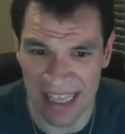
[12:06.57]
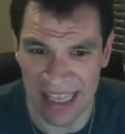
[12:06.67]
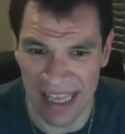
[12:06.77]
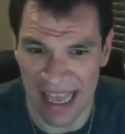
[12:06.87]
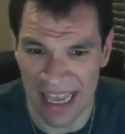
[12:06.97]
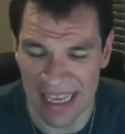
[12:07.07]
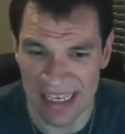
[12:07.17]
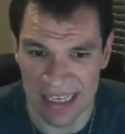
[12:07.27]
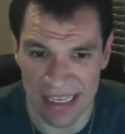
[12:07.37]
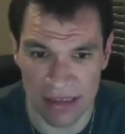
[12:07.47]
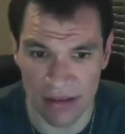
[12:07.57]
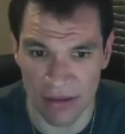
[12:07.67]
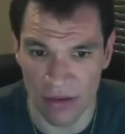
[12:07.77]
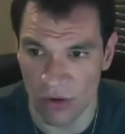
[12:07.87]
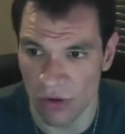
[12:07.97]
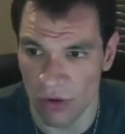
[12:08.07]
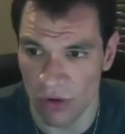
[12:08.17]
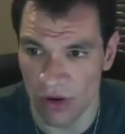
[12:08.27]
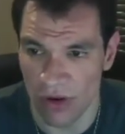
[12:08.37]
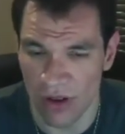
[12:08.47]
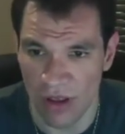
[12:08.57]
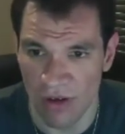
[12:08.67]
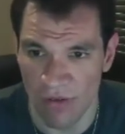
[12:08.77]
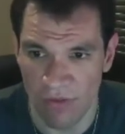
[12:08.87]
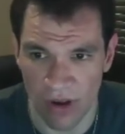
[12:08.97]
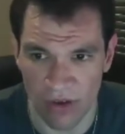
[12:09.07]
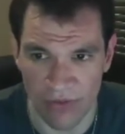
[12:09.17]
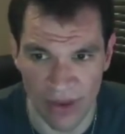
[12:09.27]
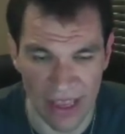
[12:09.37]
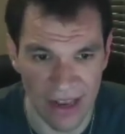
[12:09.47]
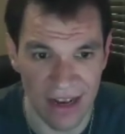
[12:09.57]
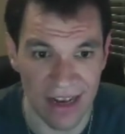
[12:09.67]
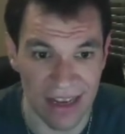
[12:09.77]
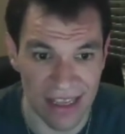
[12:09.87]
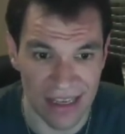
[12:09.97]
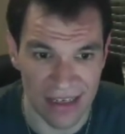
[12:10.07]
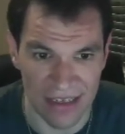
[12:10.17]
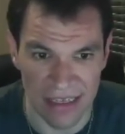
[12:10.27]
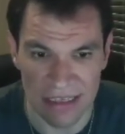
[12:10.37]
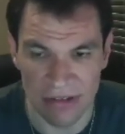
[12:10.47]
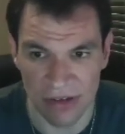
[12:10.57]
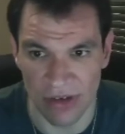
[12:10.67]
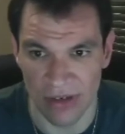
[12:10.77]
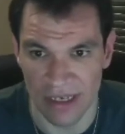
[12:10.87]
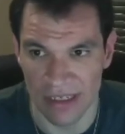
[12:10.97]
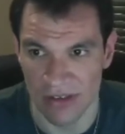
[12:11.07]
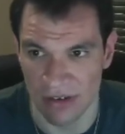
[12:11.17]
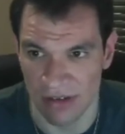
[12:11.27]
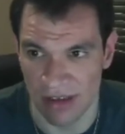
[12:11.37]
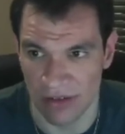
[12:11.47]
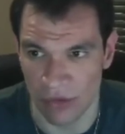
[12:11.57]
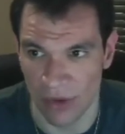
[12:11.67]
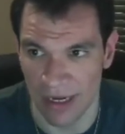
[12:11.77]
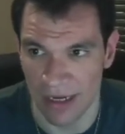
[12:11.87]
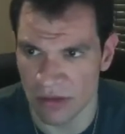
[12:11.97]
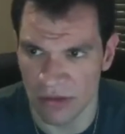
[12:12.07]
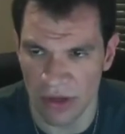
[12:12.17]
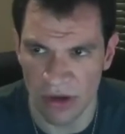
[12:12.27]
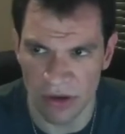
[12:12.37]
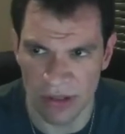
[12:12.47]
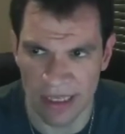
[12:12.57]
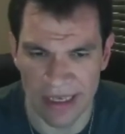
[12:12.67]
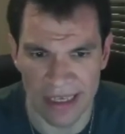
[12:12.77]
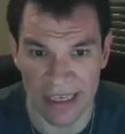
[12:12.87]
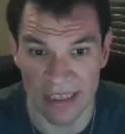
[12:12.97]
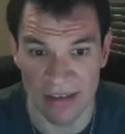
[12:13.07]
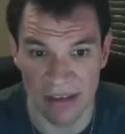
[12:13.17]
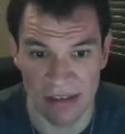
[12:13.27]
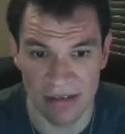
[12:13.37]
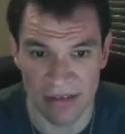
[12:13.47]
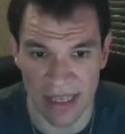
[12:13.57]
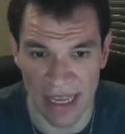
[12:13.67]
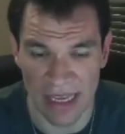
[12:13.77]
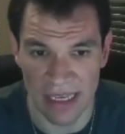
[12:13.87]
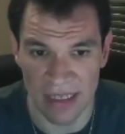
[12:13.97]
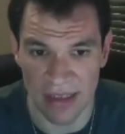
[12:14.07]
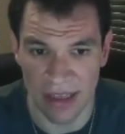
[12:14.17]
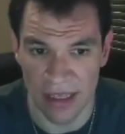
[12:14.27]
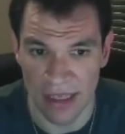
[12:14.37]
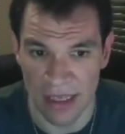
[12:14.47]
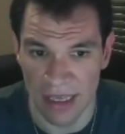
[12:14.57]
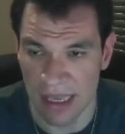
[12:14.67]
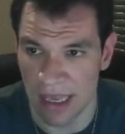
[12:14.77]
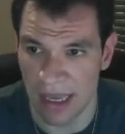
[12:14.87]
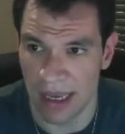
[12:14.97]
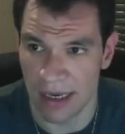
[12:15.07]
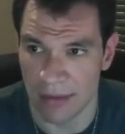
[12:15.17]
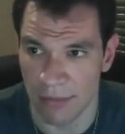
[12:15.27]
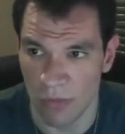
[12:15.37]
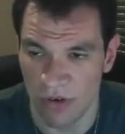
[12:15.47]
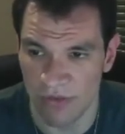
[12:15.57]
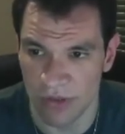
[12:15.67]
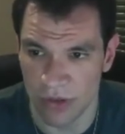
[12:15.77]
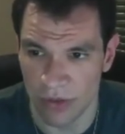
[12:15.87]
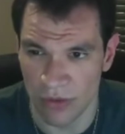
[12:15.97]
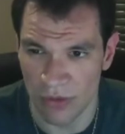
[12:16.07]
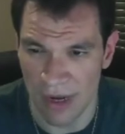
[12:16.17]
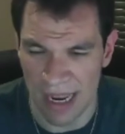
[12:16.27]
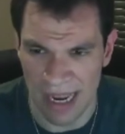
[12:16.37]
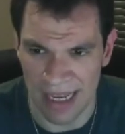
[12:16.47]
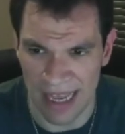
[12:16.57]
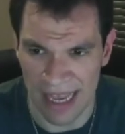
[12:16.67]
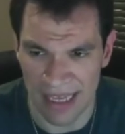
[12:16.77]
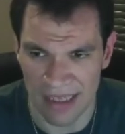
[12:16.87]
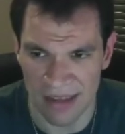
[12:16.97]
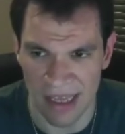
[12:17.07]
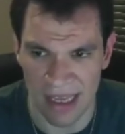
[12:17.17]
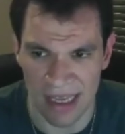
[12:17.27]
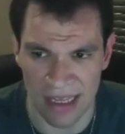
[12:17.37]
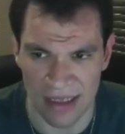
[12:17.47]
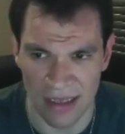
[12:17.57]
k needs to fulfill these conditions as well. So the state can move to a k that